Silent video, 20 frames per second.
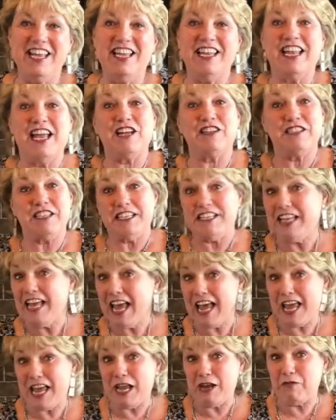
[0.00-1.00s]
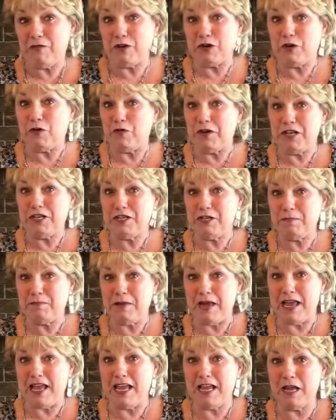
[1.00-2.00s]
Now today we're going to
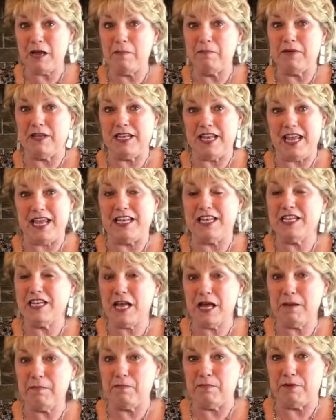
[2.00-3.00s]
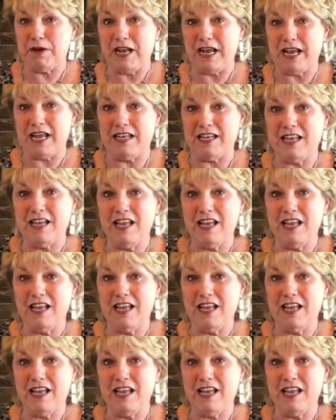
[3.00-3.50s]
make banana nut bread.